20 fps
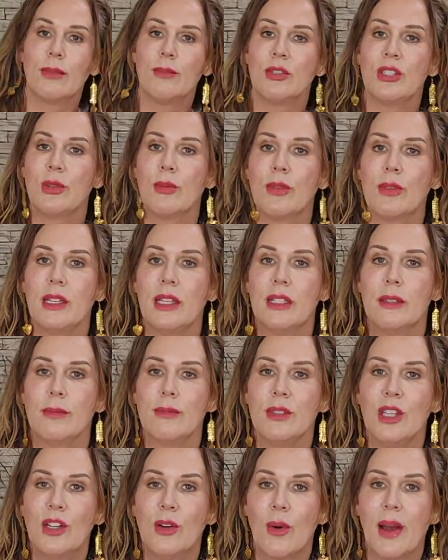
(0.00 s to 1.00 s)
them, she won't eat them.
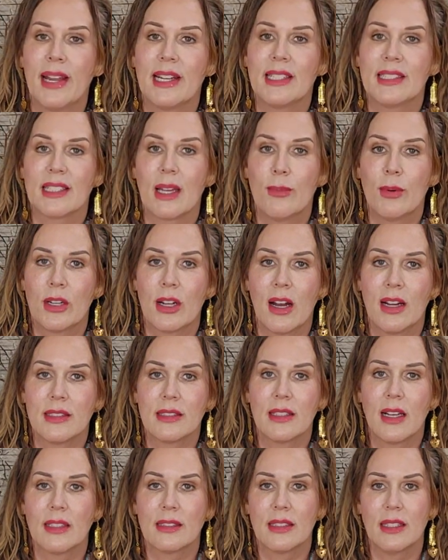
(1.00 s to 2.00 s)
You know why? Because I put hot
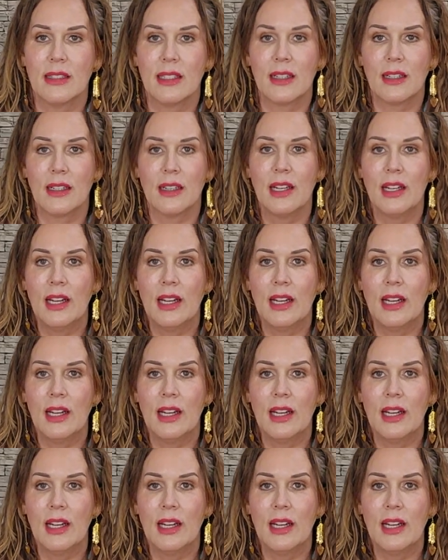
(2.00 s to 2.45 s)
sauce in there.